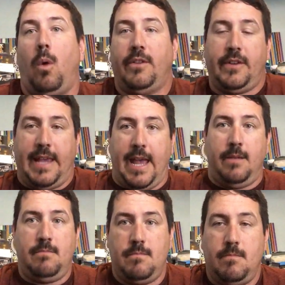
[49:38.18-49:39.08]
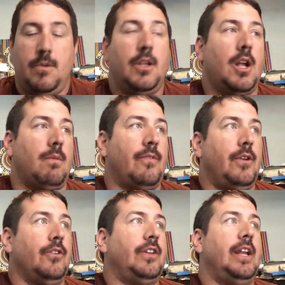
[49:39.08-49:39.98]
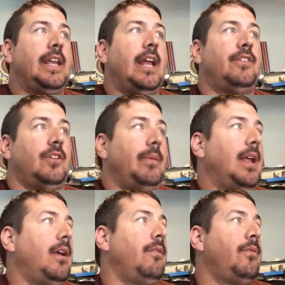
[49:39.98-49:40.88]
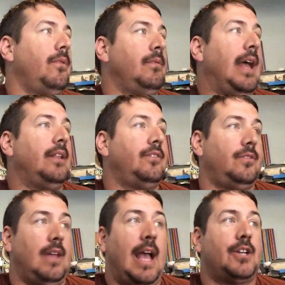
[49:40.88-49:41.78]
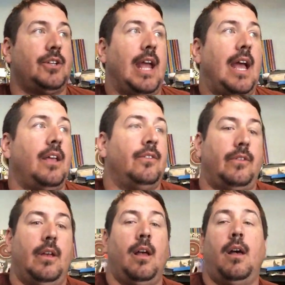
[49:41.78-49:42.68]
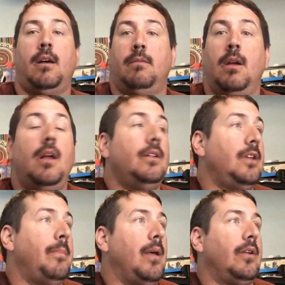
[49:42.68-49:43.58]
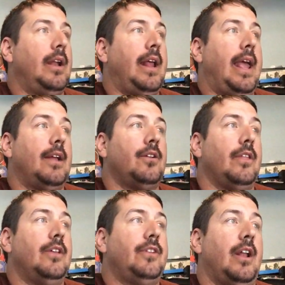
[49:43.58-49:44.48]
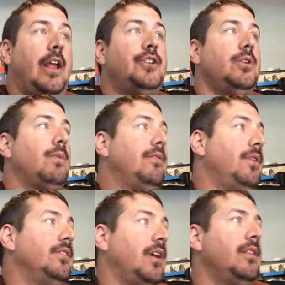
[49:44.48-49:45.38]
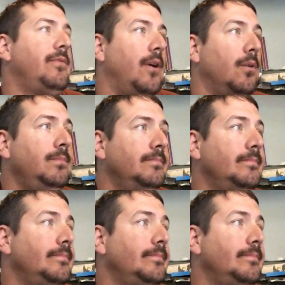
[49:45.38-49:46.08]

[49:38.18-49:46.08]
So once again, you're refusing to get somebody that actually has the ability to handle this and issue refunds on the phone.